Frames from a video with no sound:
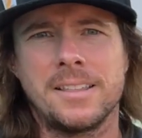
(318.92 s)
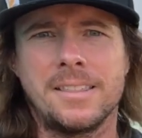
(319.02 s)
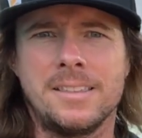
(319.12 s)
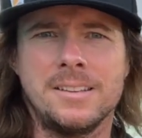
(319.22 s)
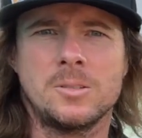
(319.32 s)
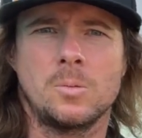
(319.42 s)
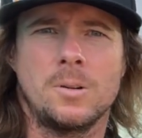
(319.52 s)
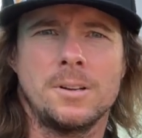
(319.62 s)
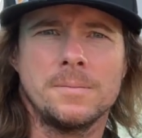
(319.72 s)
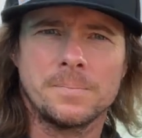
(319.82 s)
this
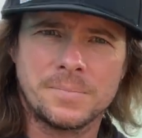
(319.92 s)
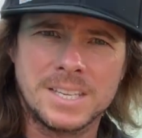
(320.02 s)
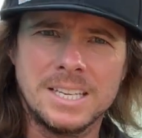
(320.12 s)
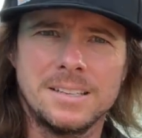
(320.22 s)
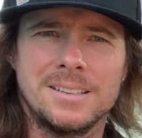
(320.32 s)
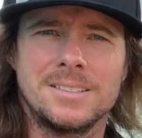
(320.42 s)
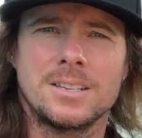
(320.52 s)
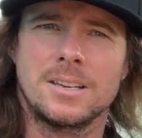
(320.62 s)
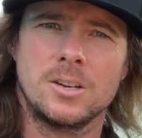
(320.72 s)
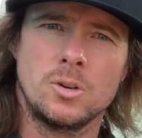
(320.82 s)
one
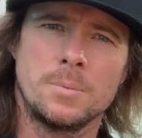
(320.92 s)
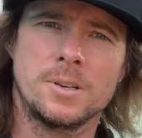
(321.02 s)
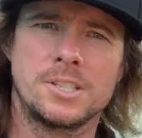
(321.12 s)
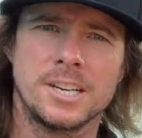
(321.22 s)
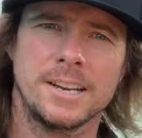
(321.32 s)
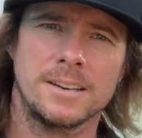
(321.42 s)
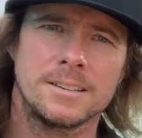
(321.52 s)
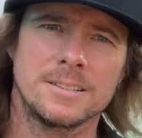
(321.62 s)
is Goober-chan.